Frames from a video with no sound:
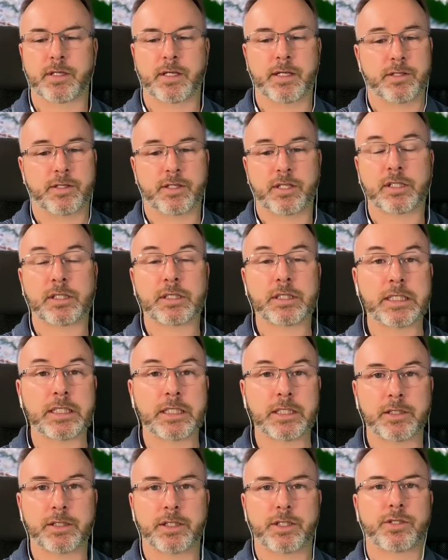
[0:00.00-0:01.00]
It
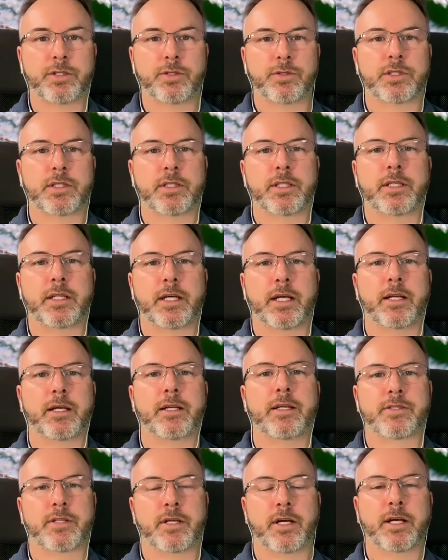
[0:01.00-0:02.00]
clearly shows in the data
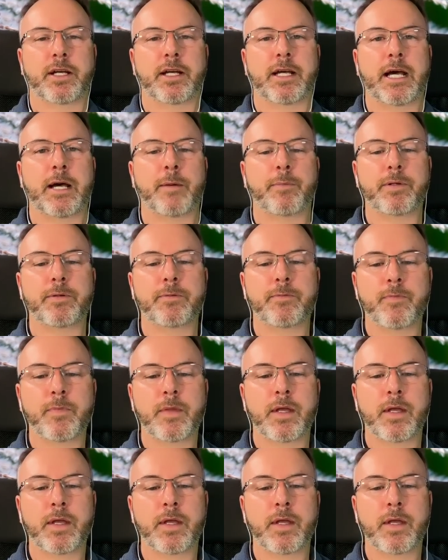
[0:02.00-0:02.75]
it's not going to happen.